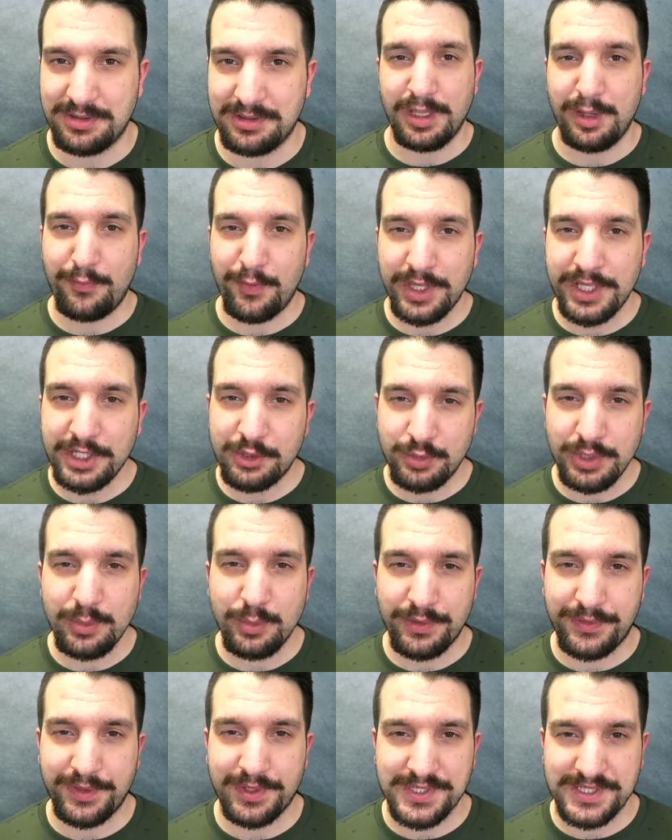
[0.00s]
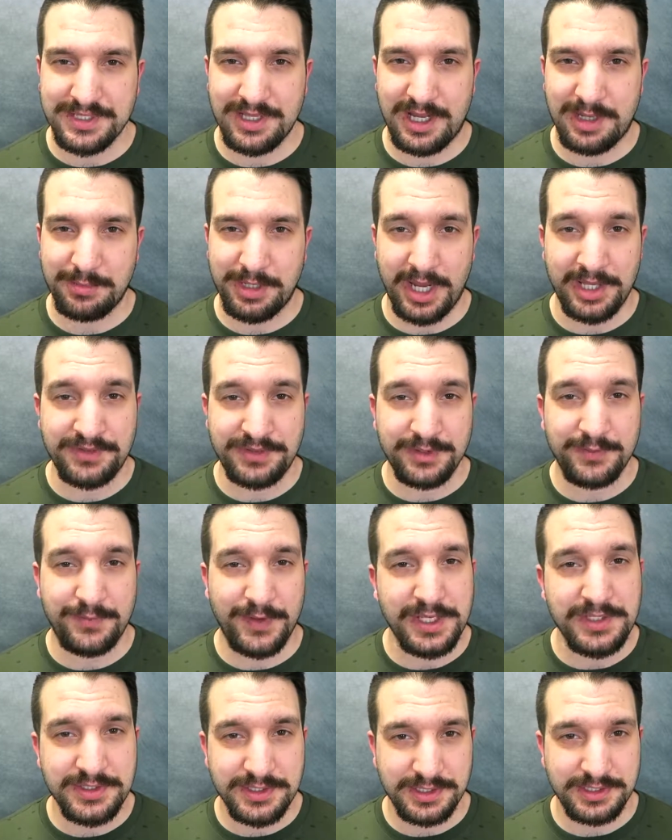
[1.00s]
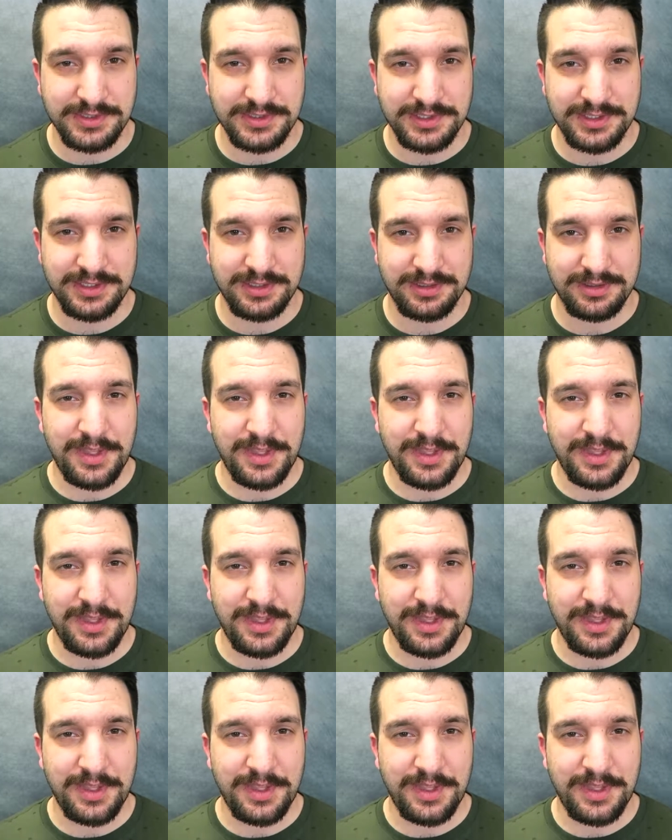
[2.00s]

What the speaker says: If I agree with Islam and defend it,